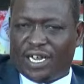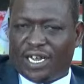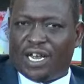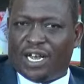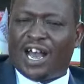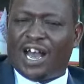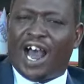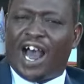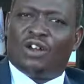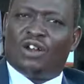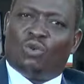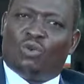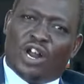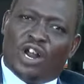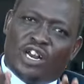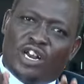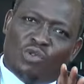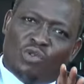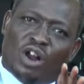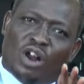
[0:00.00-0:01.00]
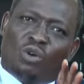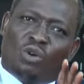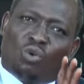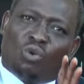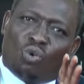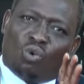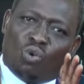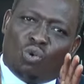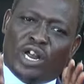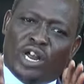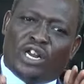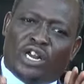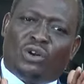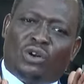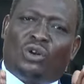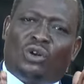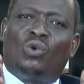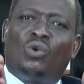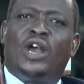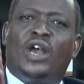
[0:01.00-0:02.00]
And when you are going to
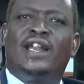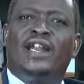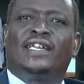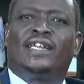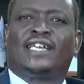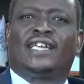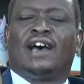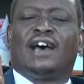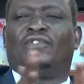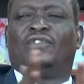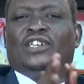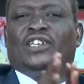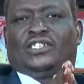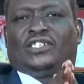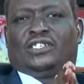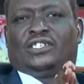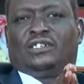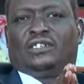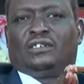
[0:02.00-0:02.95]
do any service,